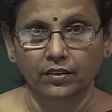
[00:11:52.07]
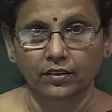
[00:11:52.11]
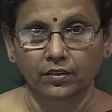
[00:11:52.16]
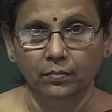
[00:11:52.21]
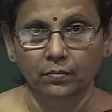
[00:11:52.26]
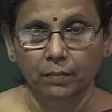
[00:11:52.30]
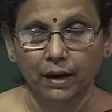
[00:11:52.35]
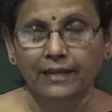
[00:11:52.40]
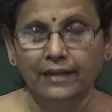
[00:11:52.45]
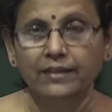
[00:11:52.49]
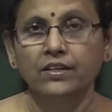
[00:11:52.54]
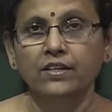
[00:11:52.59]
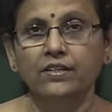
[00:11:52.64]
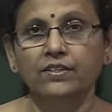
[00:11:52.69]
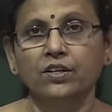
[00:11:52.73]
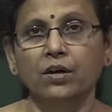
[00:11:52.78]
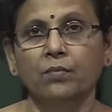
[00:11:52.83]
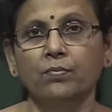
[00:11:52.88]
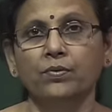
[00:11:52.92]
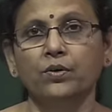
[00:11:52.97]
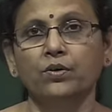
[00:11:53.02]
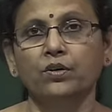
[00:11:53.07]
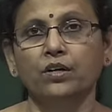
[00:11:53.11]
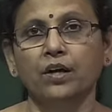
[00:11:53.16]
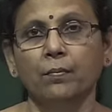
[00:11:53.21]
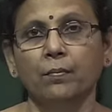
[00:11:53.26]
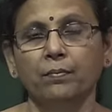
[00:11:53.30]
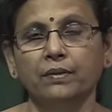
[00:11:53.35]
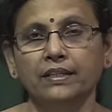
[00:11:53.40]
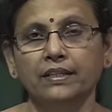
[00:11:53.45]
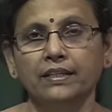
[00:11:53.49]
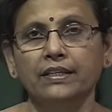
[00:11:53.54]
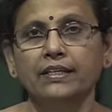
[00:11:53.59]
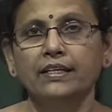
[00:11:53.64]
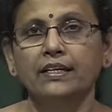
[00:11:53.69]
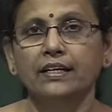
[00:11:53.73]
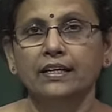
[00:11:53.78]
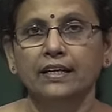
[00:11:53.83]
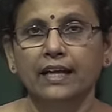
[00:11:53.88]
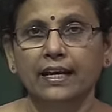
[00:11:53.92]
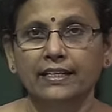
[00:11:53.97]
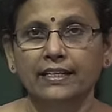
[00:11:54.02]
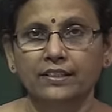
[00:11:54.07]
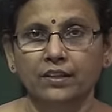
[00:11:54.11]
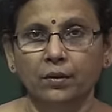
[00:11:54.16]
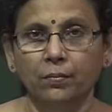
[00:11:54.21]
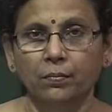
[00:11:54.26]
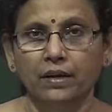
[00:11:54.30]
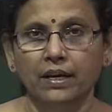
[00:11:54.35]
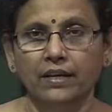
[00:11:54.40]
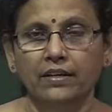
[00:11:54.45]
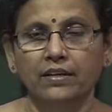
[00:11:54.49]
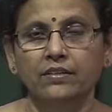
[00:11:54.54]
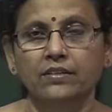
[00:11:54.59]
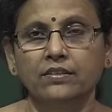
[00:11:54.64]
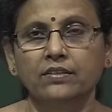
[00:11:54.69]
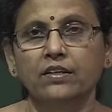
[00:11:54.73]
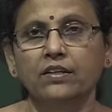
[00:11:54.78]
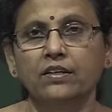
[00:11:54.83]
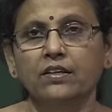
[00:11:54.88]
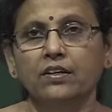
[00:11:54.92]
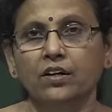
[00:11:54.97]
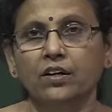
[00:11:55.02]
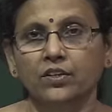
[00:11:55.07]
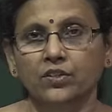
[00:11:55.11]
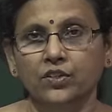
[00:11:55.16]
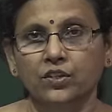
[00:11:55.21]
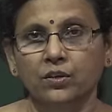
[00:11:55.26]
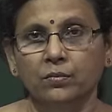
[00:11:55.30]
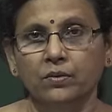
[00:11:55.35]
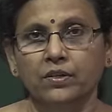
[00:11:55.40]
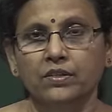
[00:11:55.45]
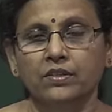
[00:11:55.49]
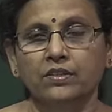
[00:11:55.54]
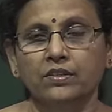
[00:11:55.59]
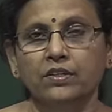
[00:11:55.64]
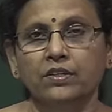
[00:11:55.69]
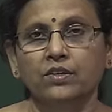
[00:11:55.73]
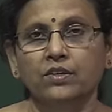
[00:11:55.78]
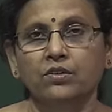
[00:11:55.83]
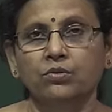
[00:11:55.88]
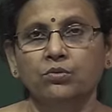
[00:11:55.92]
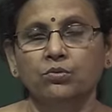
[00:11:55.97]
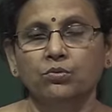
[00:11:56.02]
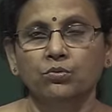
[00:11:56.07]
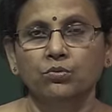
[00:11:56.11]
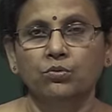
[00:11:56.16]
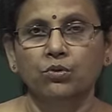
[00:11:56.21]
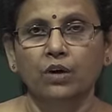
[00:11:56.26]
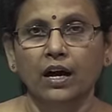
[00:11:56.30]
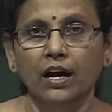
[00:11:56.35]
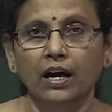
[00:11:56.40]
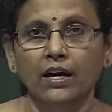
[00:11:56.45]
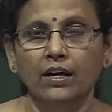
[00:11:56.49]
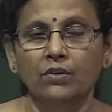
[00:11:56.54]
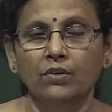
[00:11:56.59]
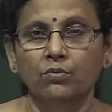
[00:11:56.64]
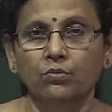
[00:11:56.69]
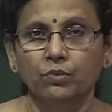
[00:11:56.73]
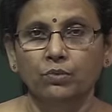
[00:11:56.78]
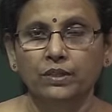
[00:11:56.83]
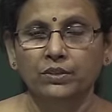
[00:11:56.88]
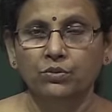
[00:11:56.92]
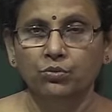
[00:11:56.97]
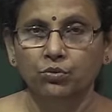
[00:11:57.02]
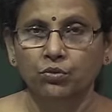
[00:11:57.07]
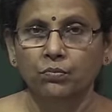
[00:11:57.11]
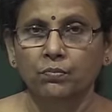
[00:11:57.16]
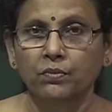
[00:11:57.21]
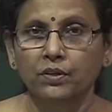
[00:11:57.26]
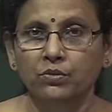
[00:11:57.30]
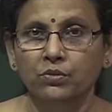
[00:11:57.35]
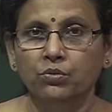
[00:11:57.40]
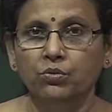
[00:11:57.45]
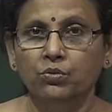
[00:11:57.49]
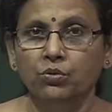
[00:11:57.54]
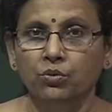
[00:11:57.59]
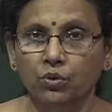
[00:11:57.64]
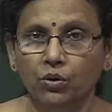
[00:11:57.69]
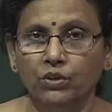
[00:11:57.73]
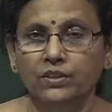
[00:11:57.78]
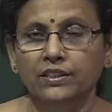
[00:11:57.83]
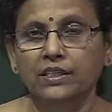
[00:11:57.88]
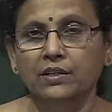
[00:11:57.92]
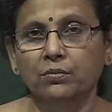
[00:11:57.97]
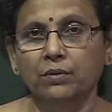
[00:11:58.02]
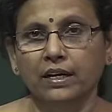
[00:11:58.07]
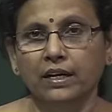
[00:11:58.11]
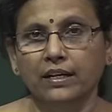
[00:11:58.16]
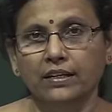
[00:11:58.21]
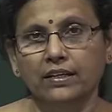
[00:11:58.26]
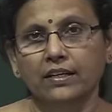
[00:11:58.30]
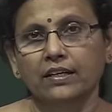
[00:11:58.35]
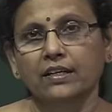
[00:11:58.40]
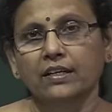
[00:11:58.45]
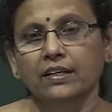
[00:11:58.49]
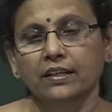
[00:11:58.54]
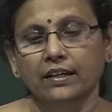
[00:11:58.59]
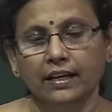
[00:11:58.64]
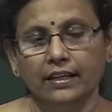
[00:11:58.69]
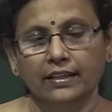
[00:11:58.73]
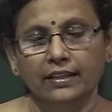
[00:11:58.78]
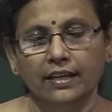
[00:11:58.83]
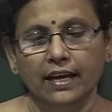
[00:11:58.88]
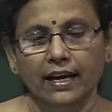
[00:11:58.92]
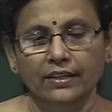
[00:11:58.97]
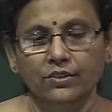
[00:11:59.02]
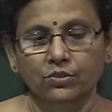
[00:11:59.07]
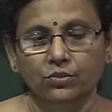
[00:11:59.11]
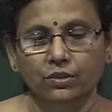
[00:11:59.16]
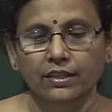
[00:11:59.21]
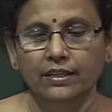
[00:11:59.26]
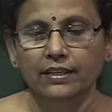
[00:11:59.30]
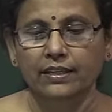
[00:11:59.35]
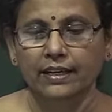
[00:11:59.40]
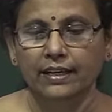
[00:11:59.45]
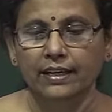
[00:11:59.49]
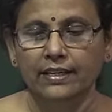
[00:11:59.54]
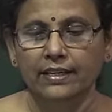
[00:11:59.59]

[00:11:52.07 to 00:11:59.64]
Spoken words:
partners of your company like suppliers, customers with whom you closely work can actually get